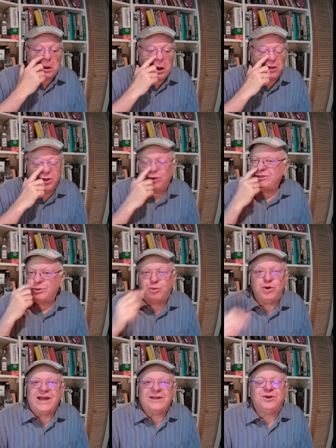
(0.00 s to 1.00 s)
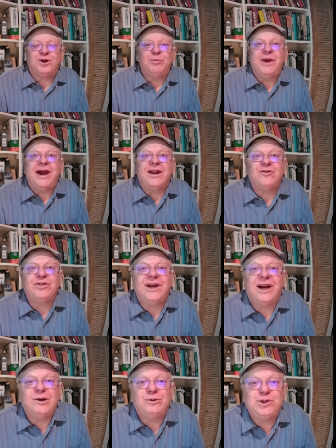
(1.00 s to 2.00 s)
Although as a practical matter,
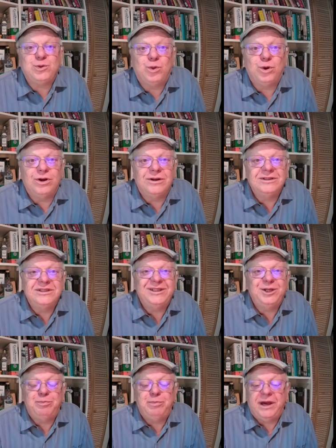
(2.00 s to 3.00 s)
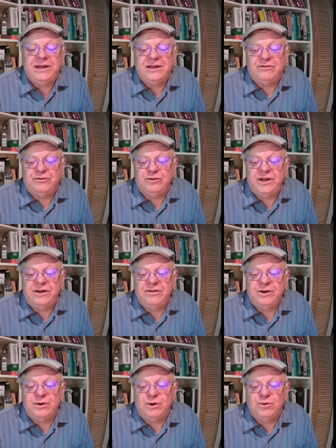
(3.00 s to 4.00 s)
the Irish were independent, free of
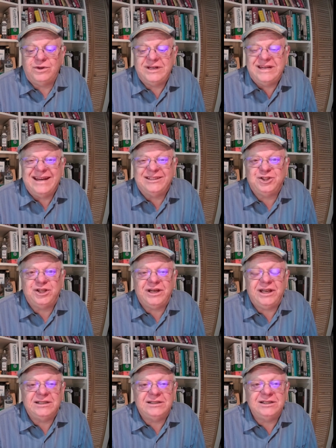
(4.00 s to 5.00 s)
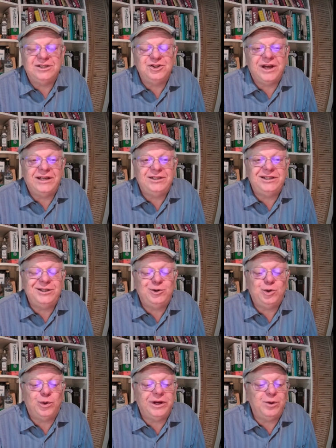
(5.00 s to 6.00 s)
their own destiny since
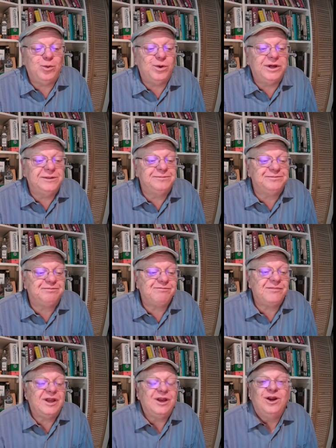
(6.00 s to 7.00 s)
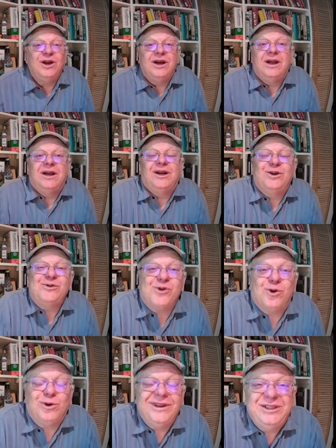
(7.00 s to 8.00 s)
1921.
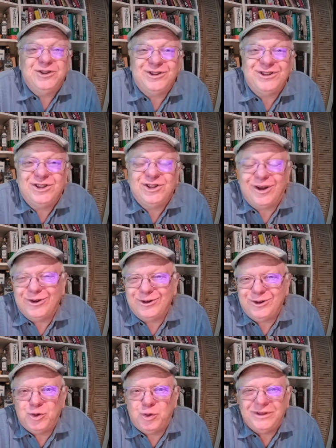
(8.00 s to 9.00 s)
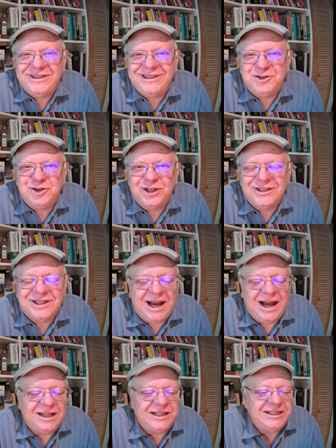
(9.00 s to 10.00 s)
Or at least the southern 26
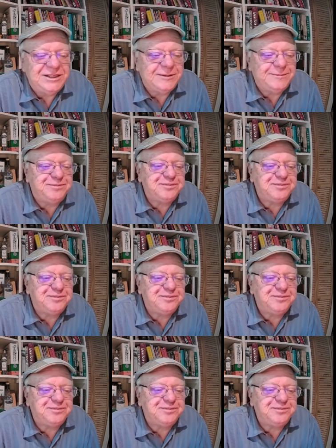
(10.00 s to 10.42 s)
colonies.